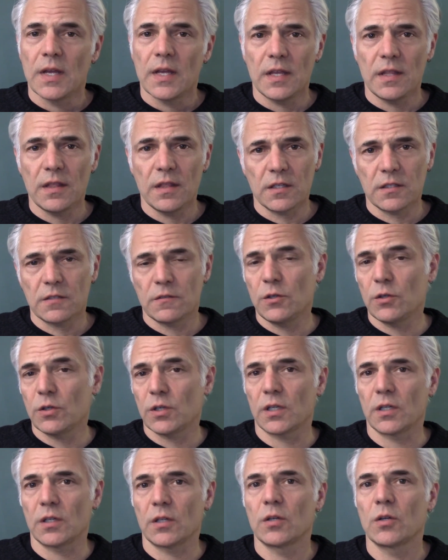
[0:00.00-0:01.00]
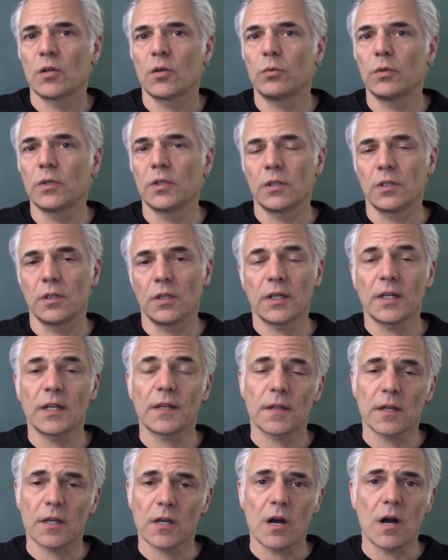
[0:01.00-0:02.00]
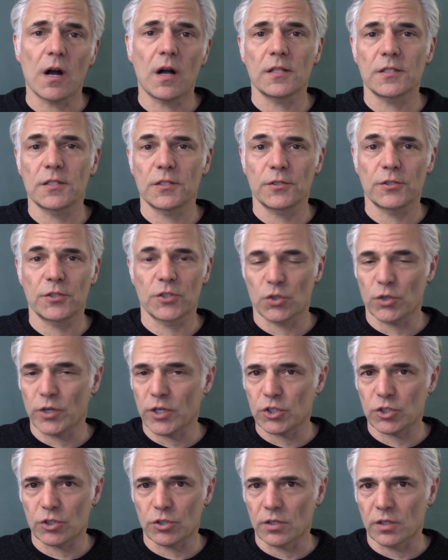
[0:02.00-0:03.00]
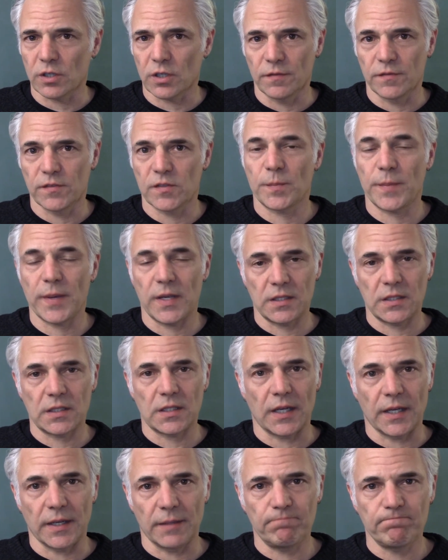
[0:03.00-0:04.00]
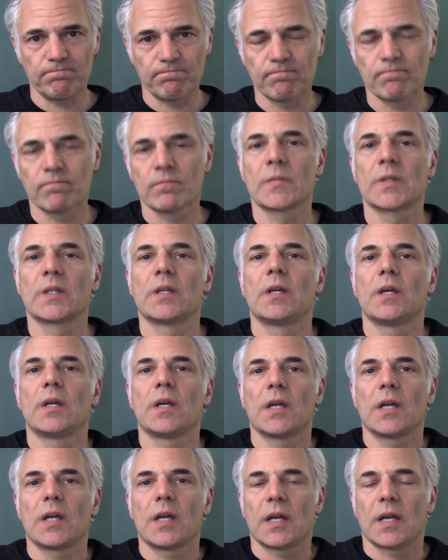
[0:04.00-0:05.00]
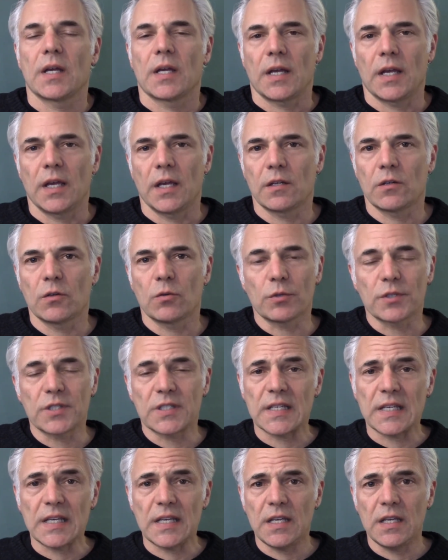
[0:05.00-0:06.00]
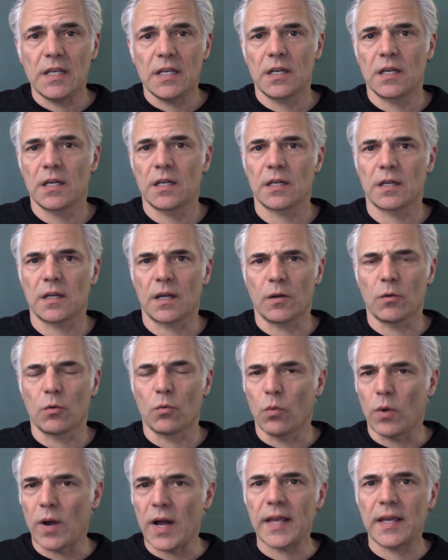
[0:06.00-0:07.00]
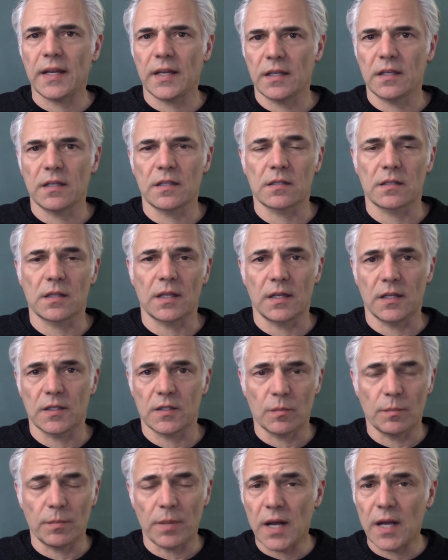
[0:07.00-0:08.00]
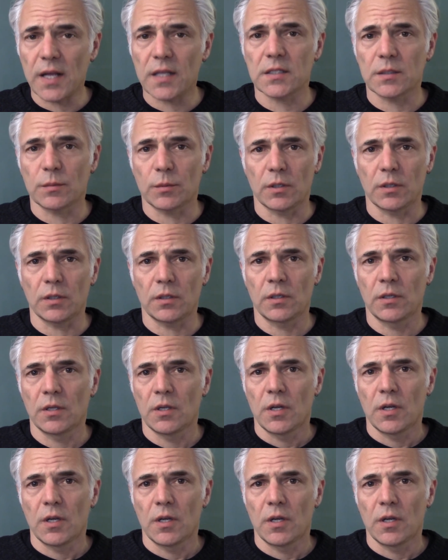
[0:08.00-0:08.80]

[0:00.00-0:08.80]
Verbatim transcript: In this unit, we'll look at the causal structure of spacetime, and we'll see why it is that it's impossible